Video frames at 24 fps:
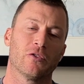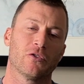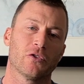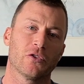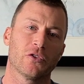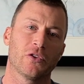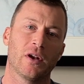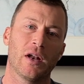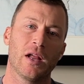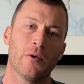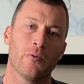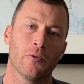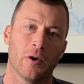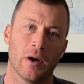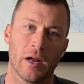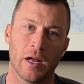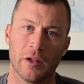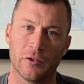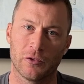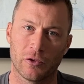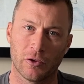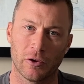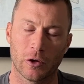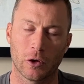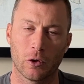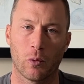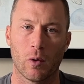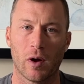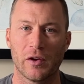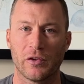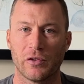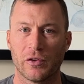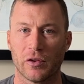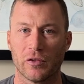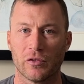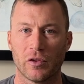So today we're answering your
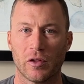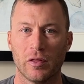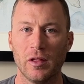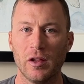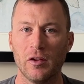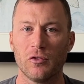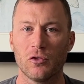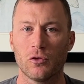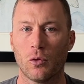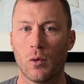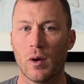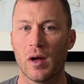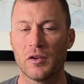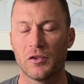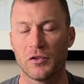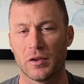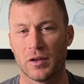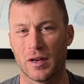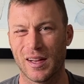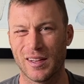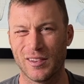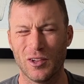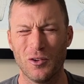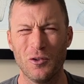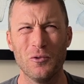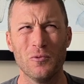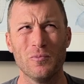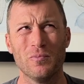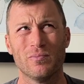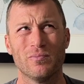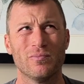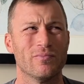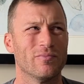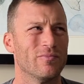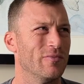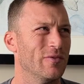questions, and this question I don't
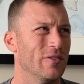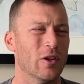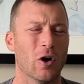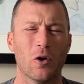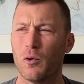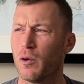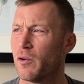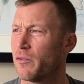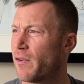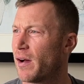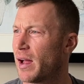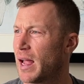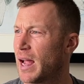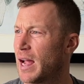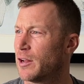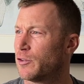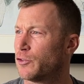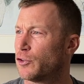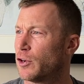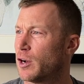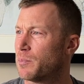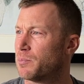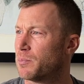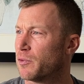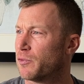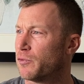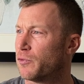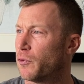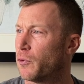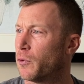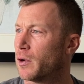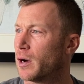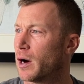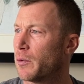know if I answered it before.